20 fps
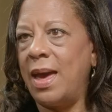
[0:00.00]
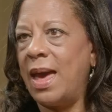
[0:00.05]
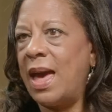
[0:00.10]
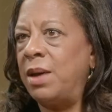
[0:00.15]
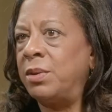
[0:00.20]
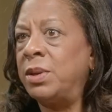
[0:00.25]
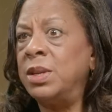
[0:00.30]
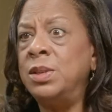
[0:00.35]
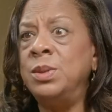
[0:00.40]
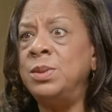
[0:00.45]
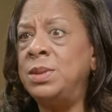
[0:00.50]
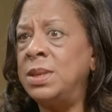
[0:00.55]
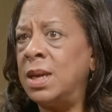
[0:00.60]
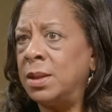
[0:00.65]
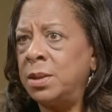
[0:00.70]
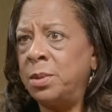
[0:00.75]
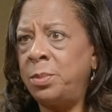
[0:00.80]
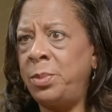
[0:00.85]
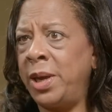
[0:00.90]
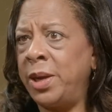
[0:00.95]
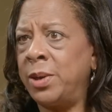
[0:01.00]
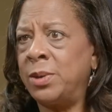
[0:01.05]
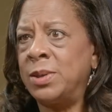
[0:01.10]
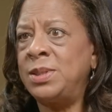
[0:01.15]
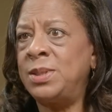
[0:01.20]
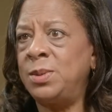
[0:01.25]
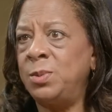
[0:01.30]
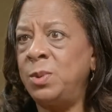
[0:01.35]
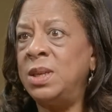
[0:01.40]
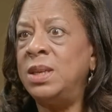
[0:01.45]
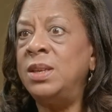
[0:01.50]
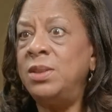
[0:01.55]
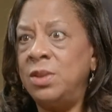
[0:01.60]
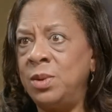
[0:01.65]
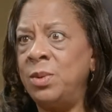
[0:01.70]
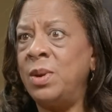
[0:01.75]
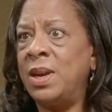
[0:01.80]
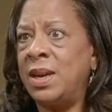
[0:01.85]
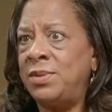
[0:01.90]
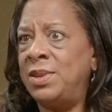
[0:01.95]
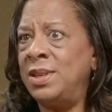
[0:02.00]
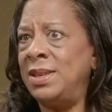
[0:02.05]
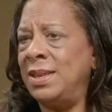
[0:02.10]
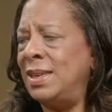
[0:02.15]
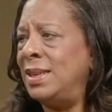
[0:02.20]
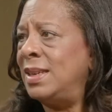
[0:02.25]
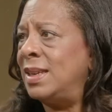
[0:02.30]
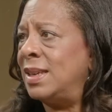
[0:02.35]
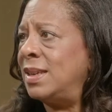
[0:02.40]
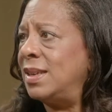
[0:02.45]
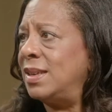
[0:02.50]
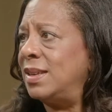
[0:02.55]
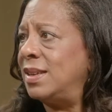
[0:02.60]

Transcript: How can you tell a pear is sweet? You have to eat it.